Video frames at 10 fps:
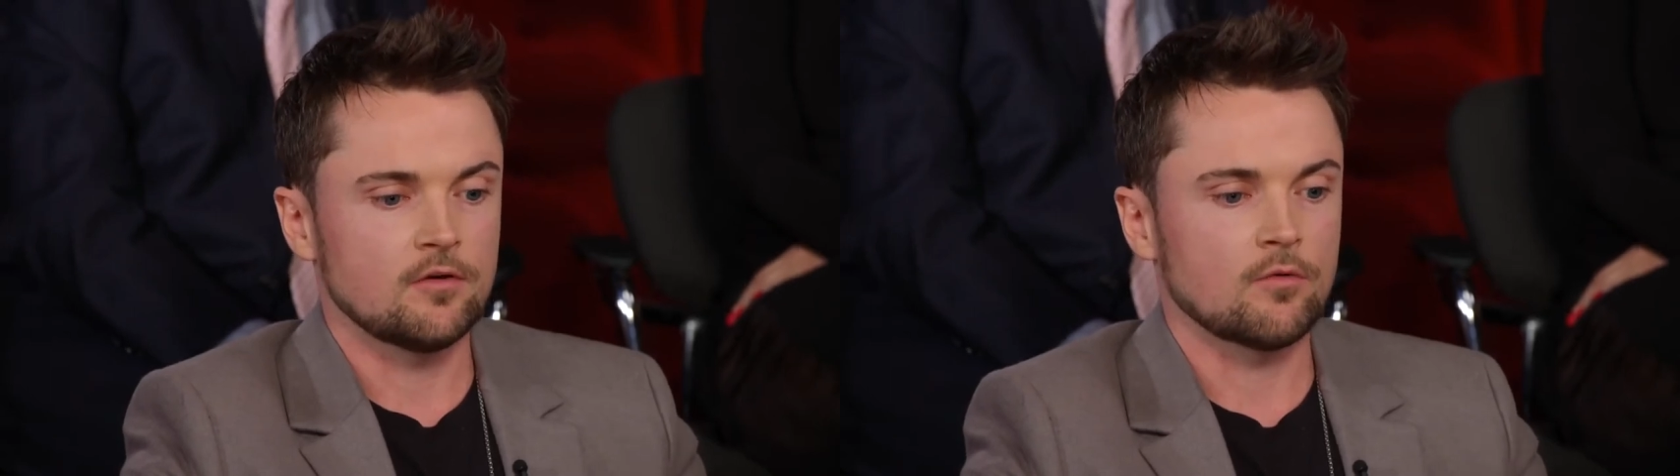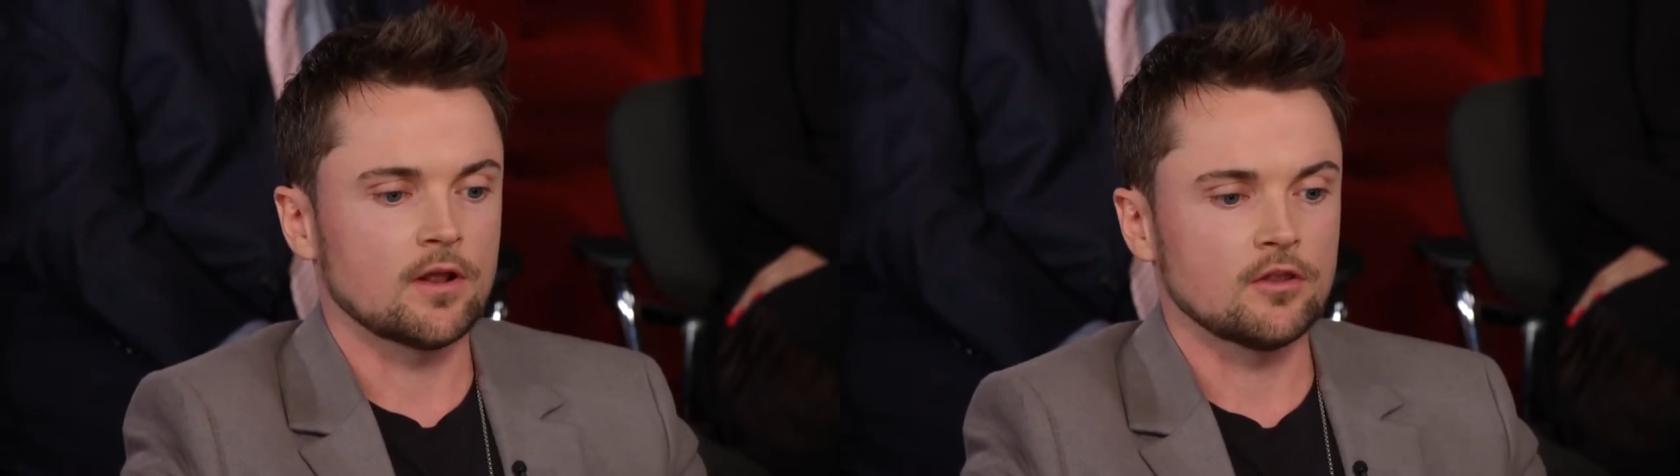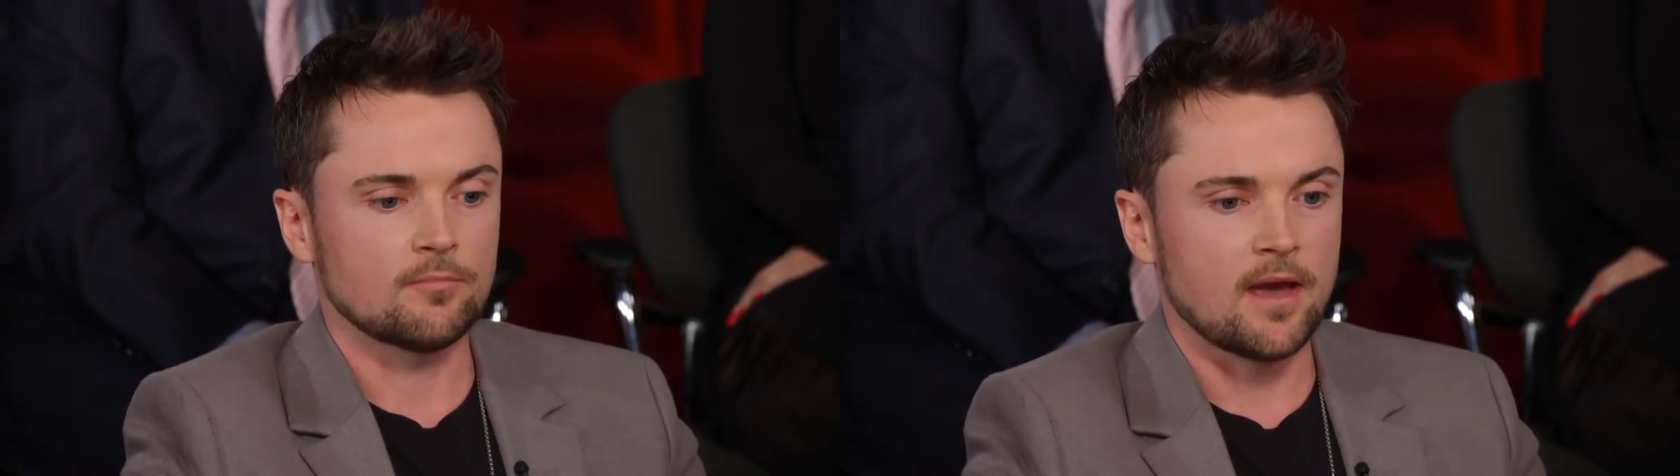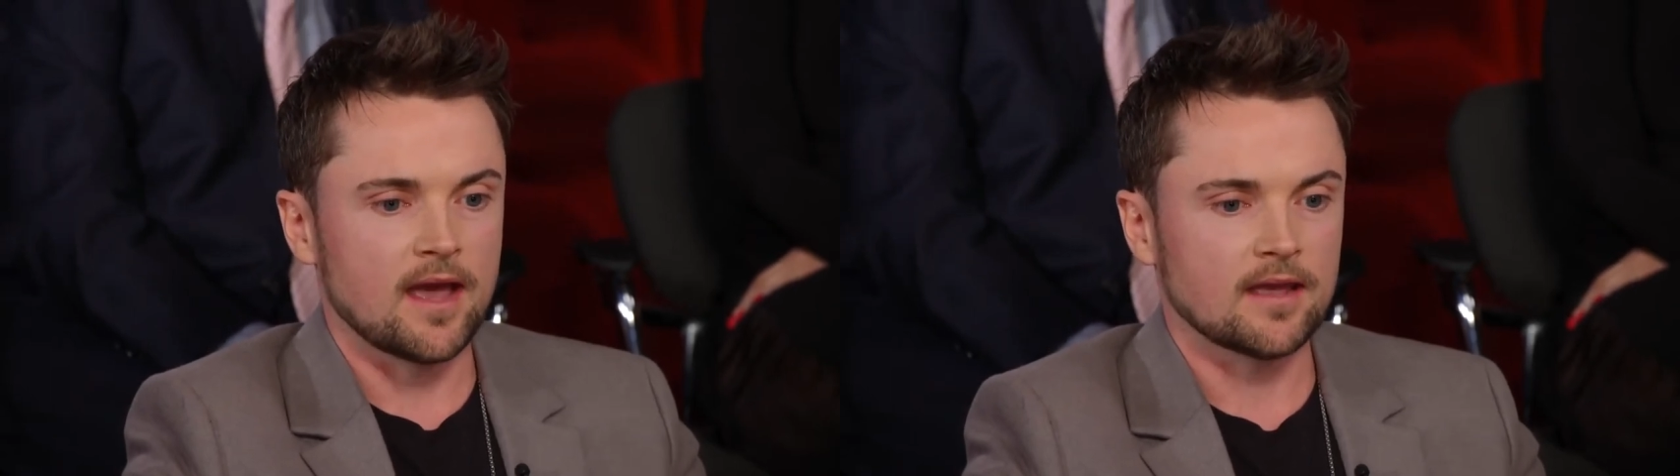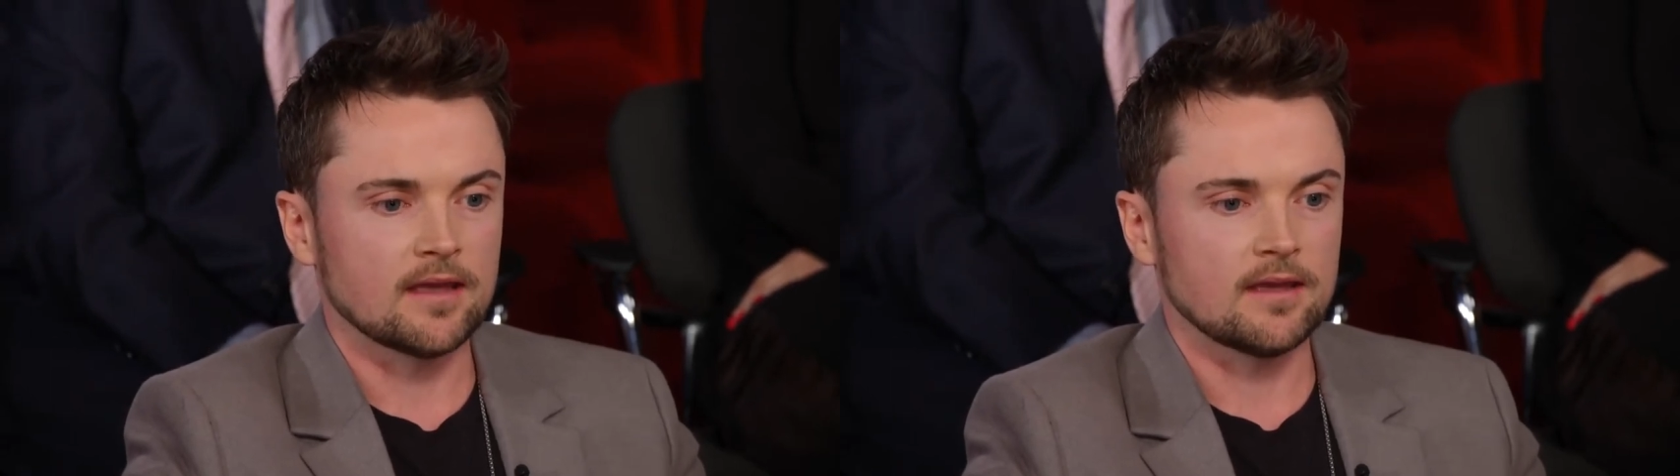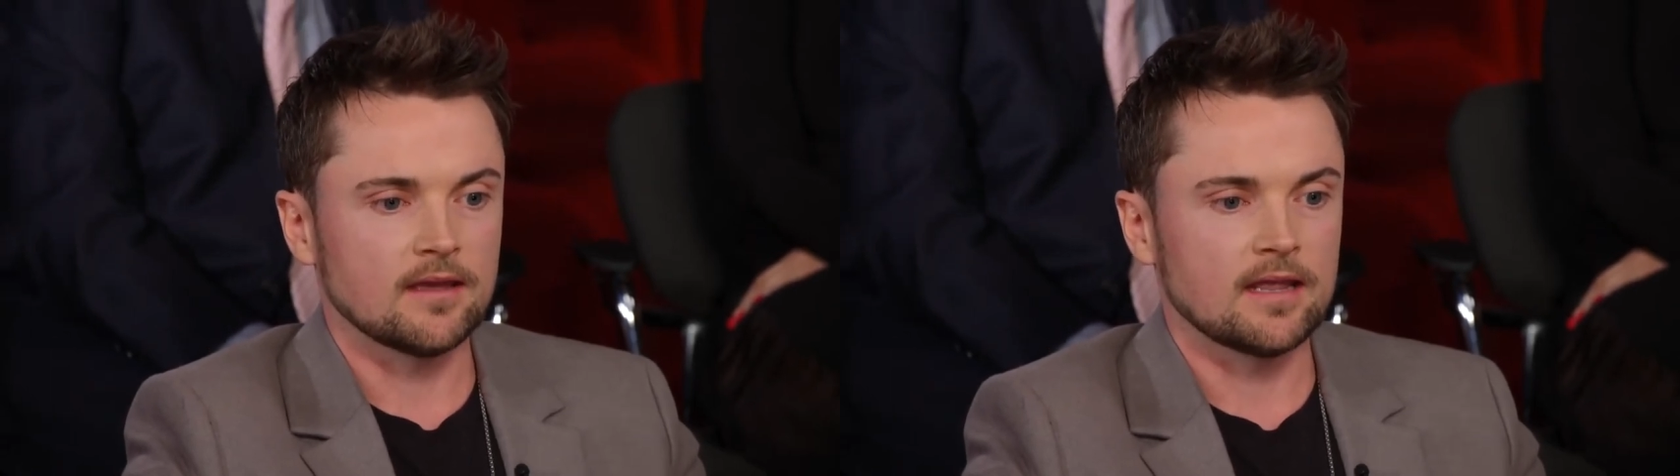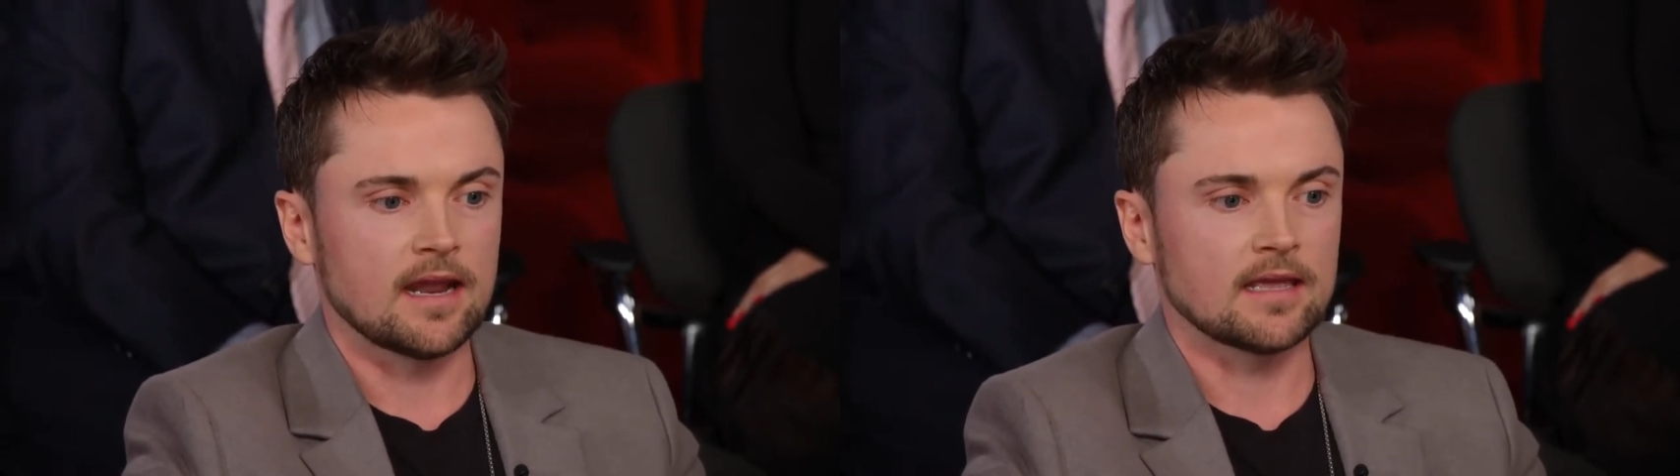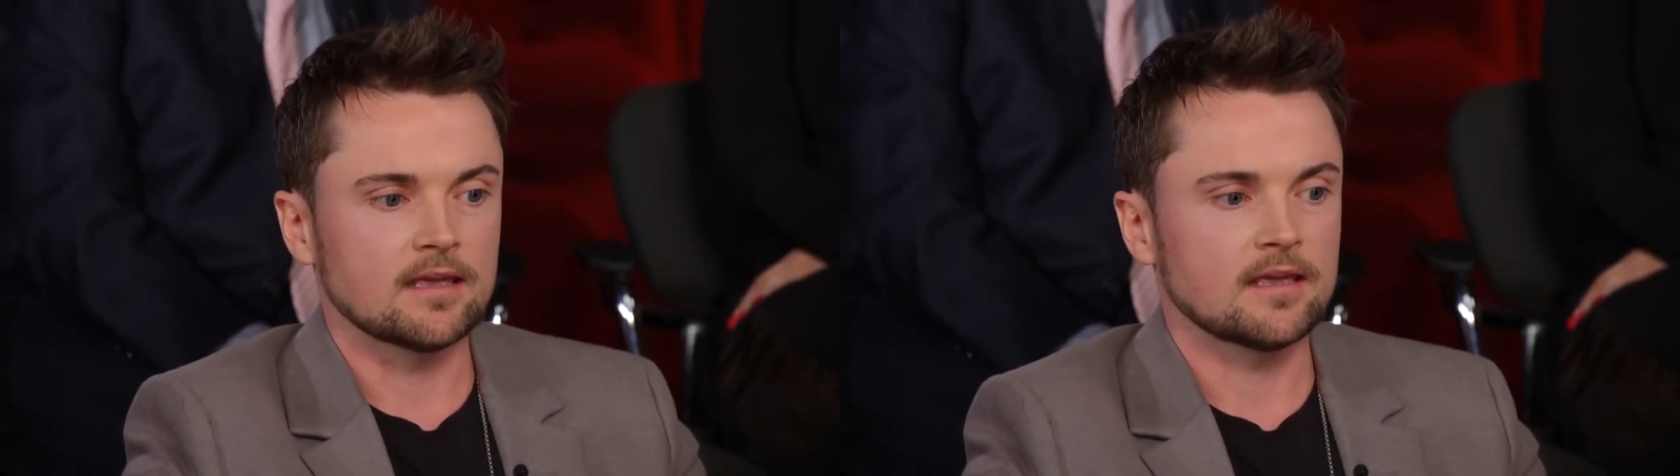where I look back
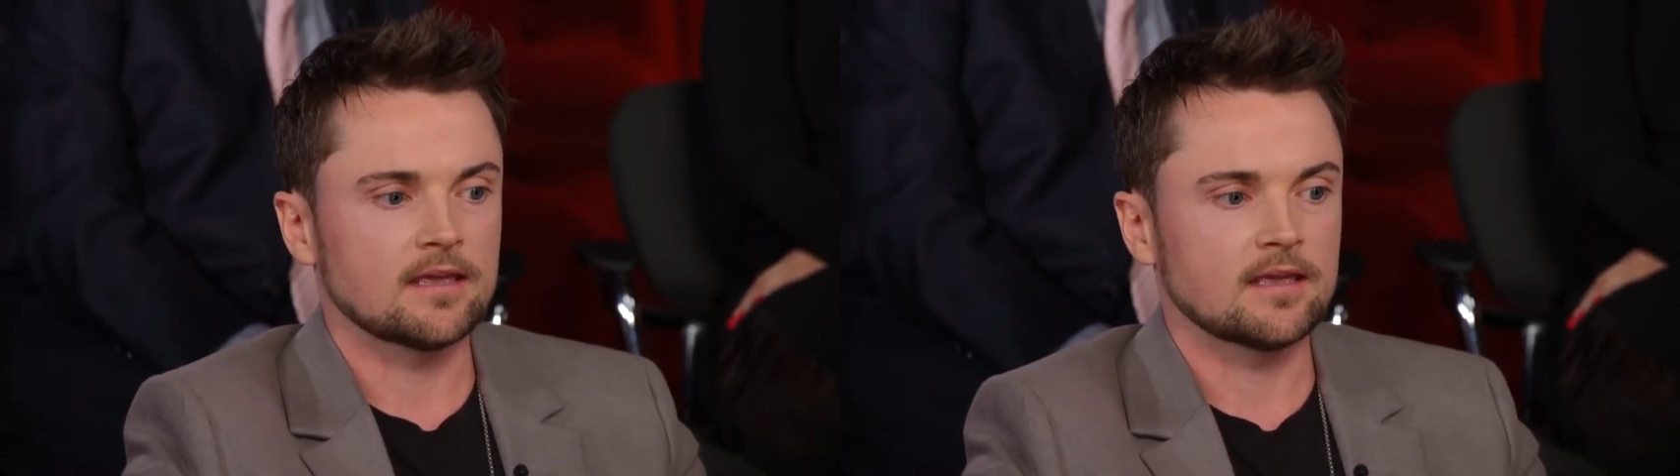and I